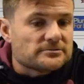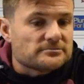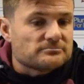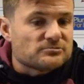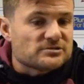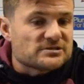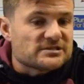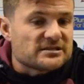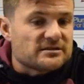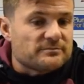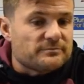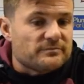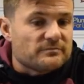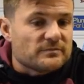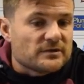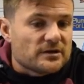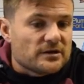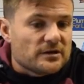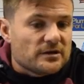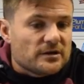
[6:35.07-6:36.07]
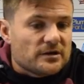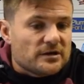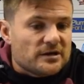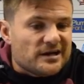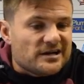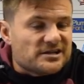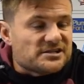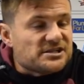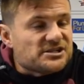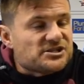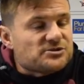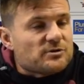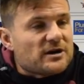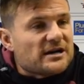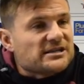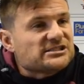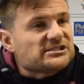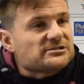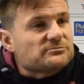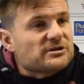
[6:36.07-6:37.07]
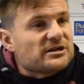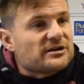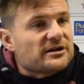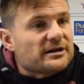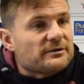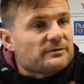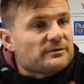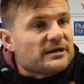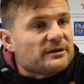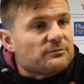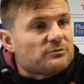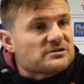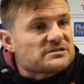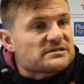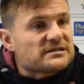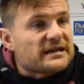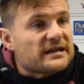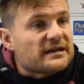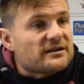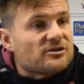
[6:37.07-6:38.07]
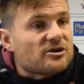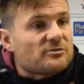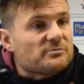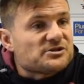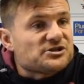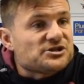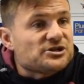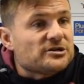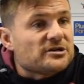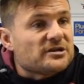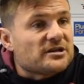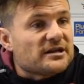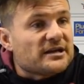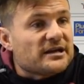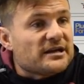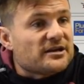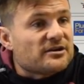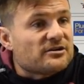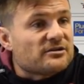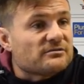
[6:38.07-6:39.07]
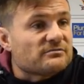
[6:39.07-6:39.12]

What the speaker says: was in a situation where he wasn't getting an opportunity here.